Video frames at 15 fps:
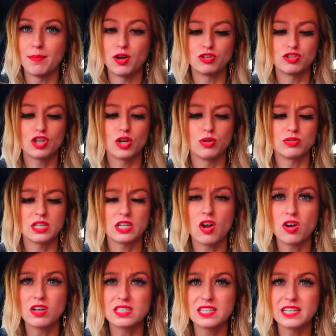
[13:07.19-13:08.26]
on toast, and
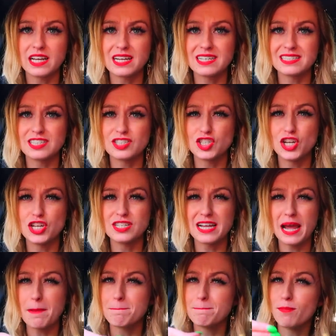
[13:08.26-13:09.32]
honestly guys, it's turned
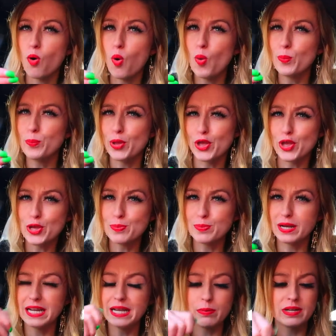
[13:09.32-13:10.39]
out more
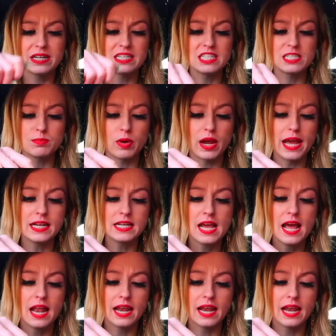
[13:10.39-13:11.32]
purpley when I spread.